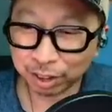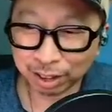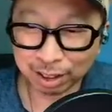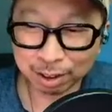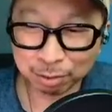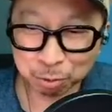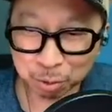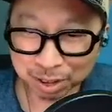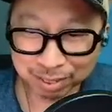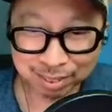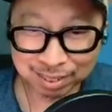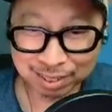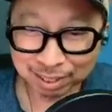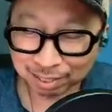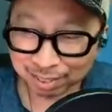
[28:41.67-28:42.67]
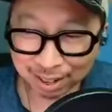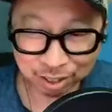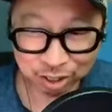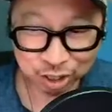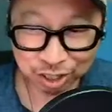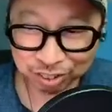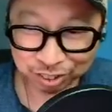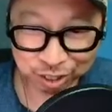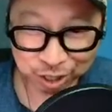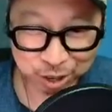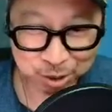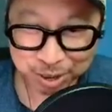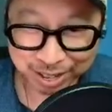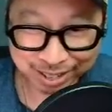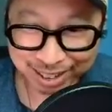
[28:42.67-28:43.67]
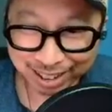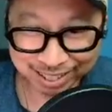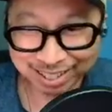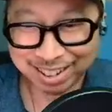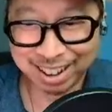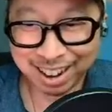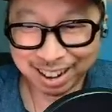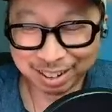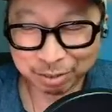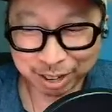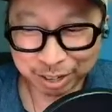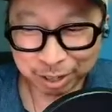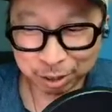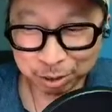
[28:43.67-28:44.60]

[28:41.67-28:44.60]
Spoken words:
It's not just the QNED99, right?